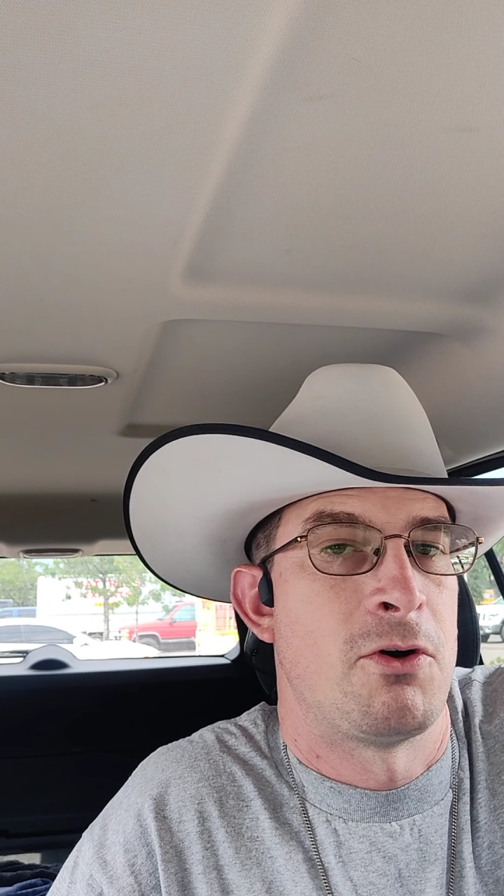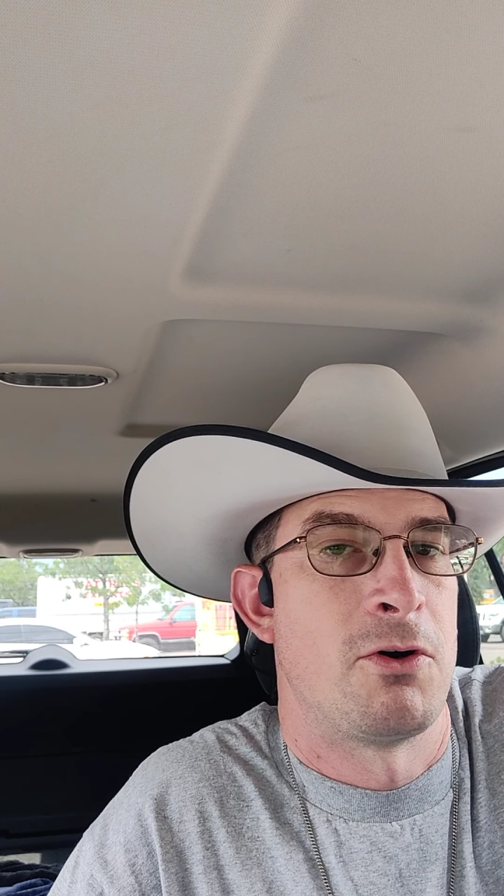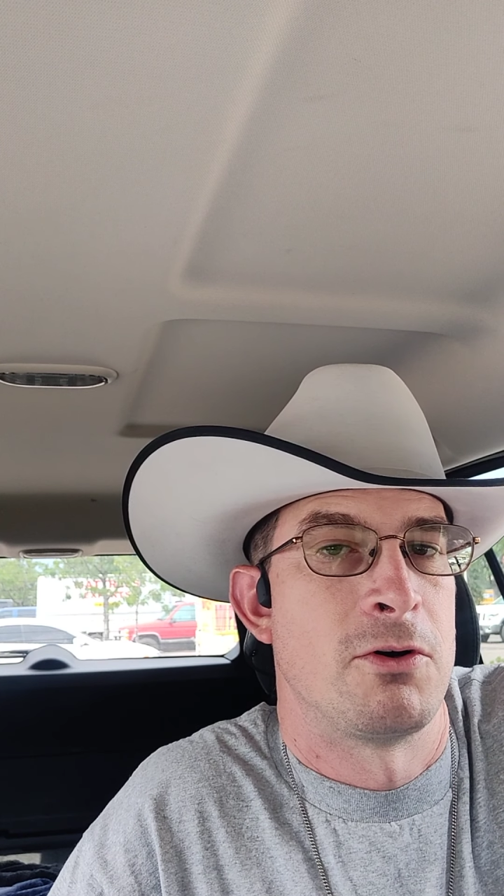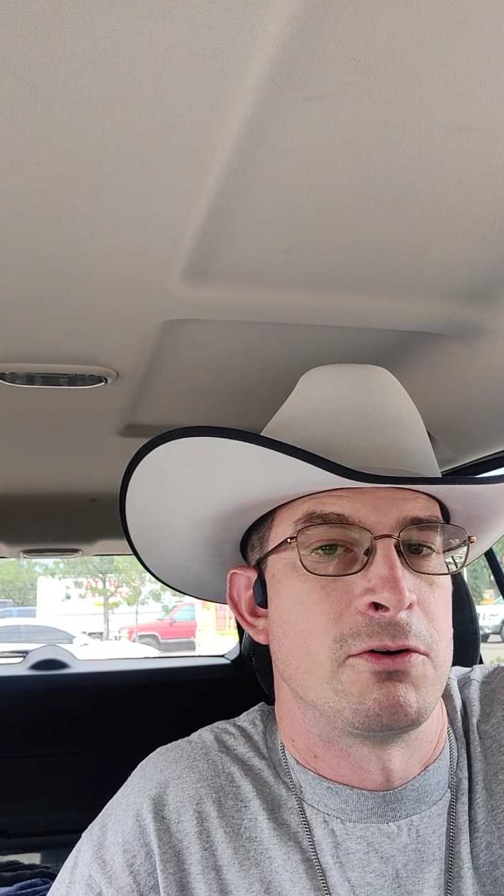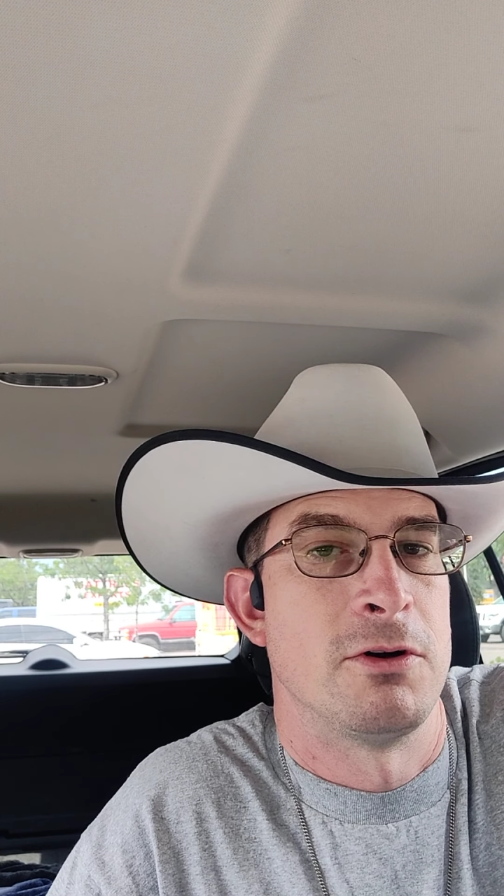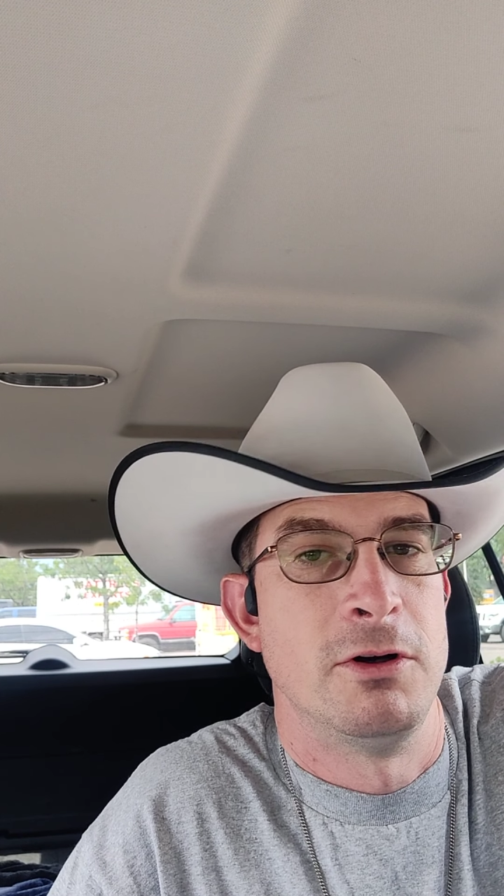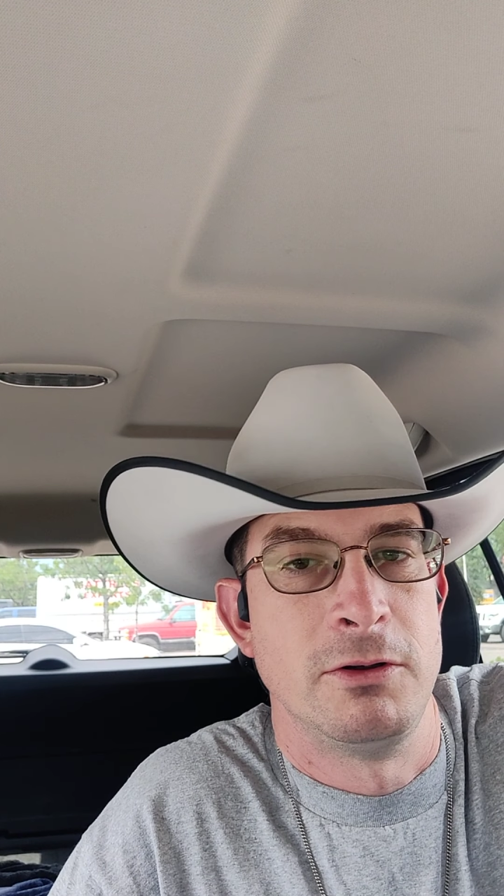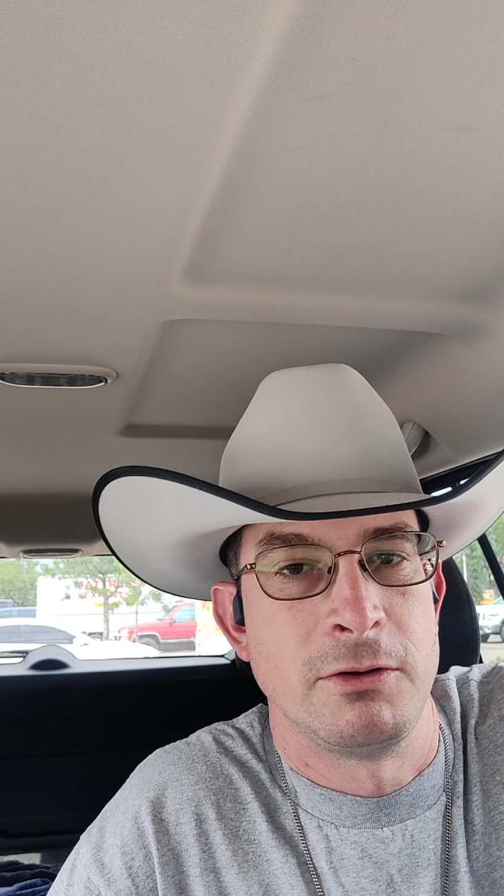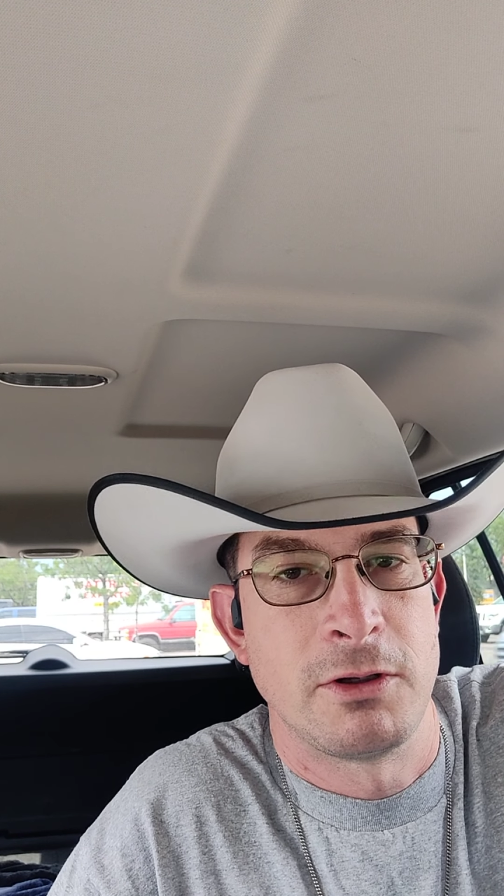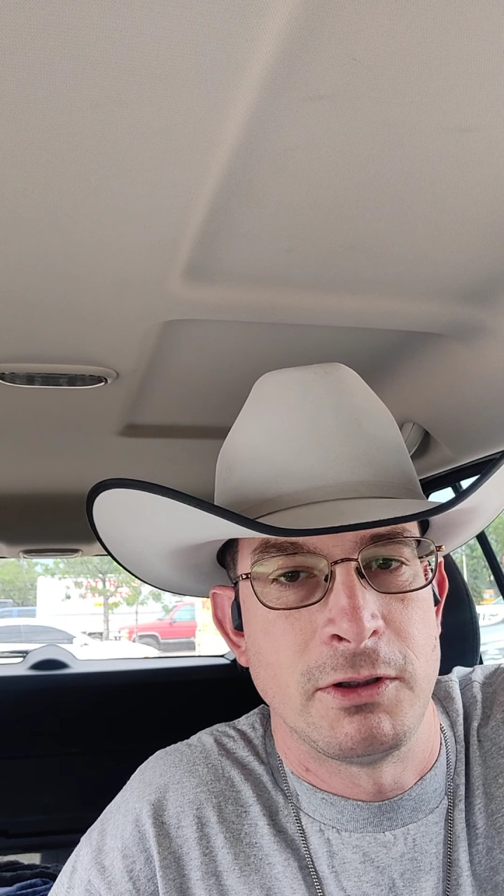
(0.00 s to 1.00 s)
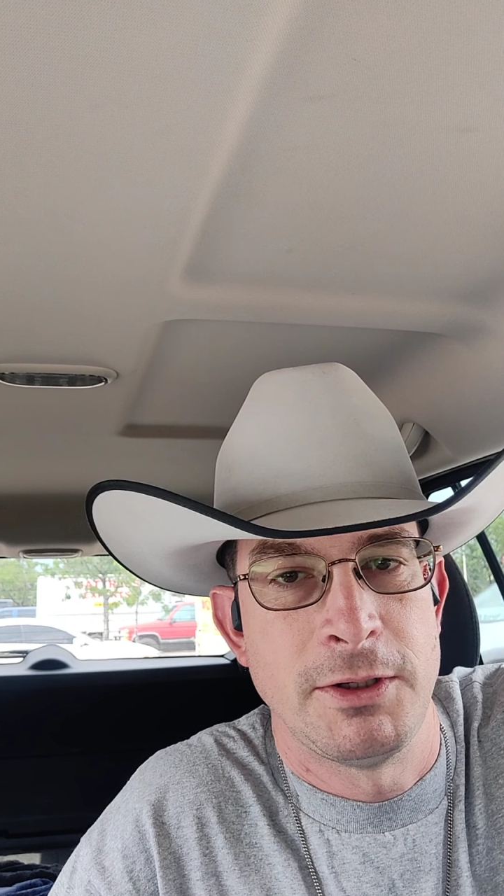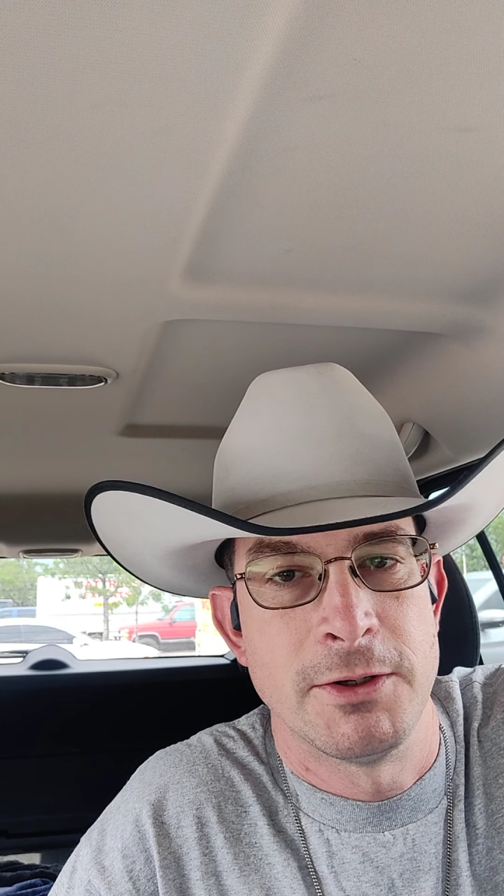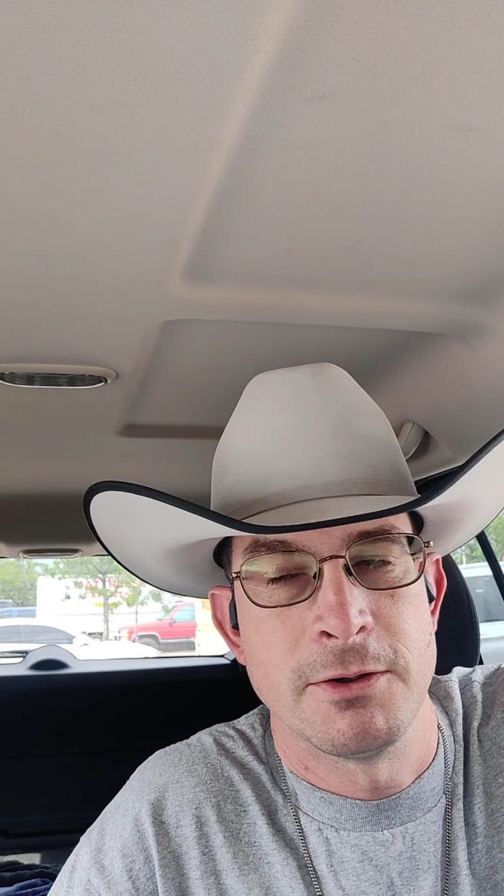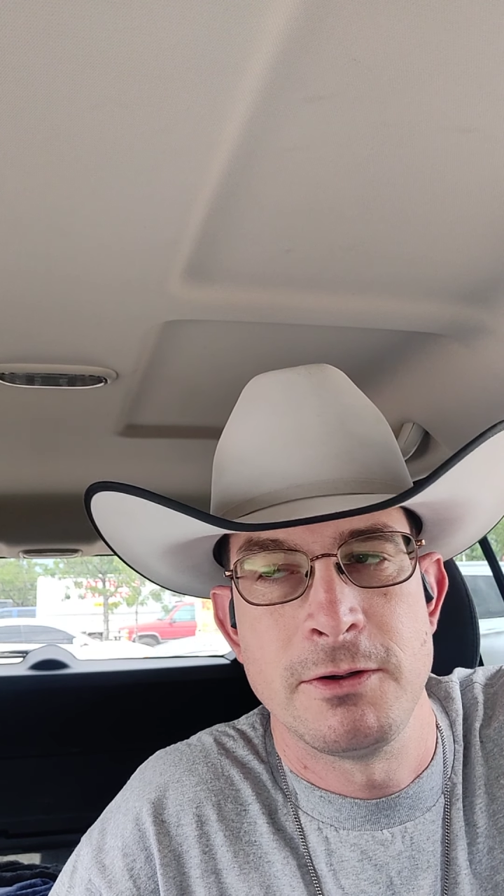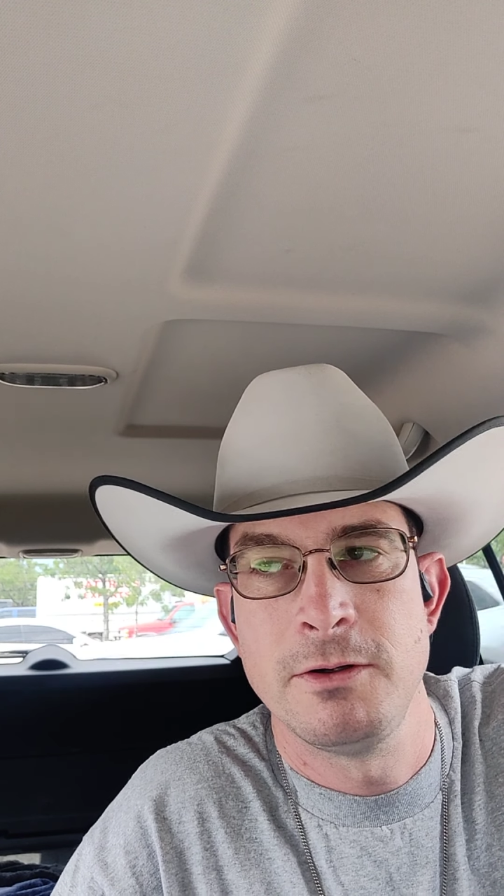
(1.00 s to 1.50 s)
are
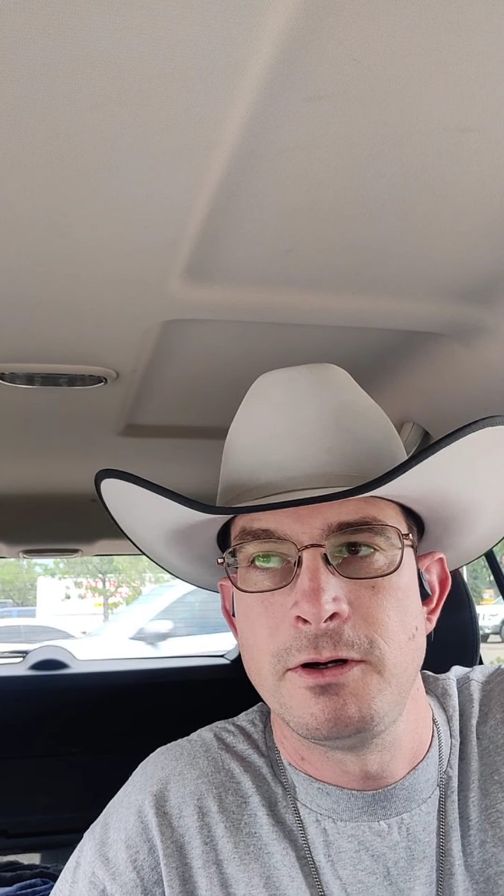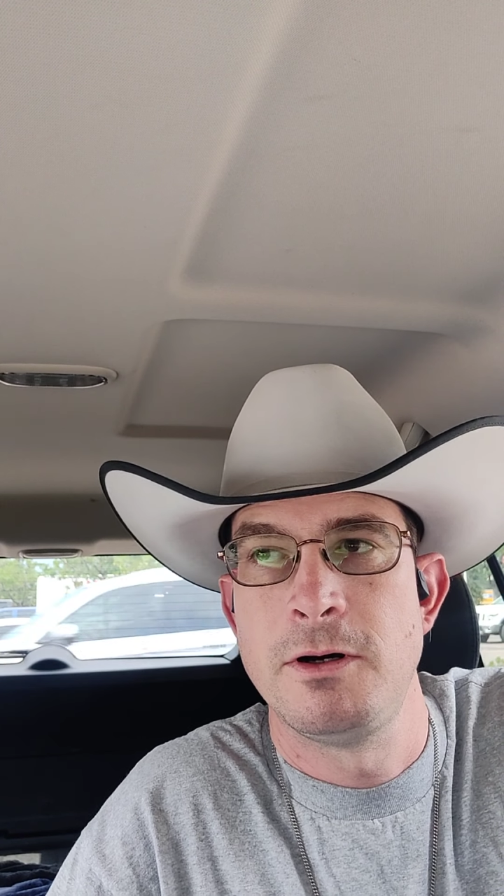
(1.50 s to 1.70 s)
unclear